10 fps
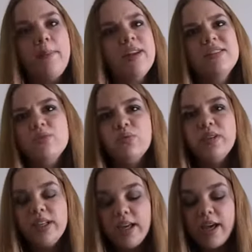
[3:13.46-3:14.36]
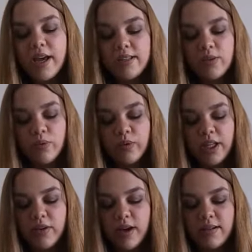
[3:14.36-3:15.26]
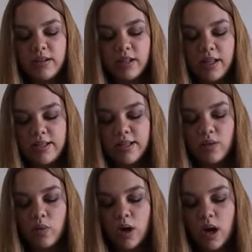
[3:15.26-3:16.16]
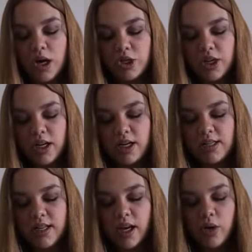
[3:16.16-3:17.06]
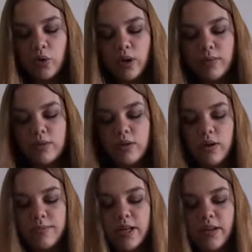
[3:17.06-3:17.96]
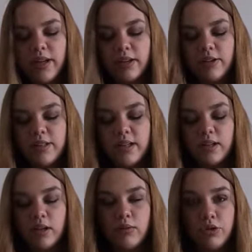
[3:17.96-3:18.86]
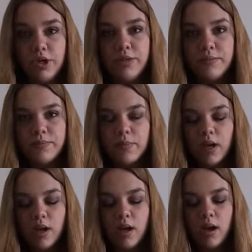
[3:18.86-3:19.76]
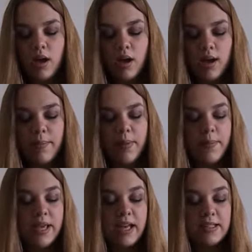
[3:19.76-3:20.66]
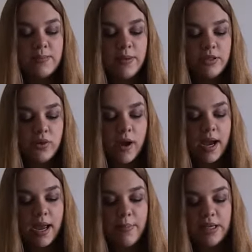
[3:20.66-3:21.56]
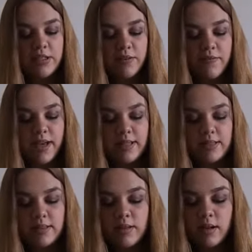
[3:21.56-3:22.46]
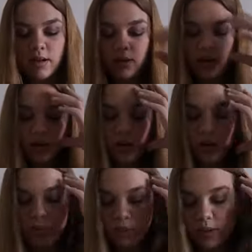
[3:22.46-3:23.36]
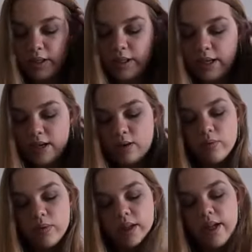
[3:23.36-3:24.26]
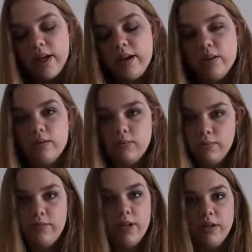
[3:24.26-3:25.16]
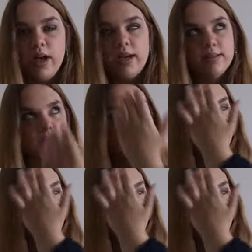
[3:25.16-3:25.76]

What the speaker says: But it's a really great cleansing wash, and it is like a cream, so it comes out like, it looks like a lotion. But yeah, it smells great. It makes your face really, really feel nice.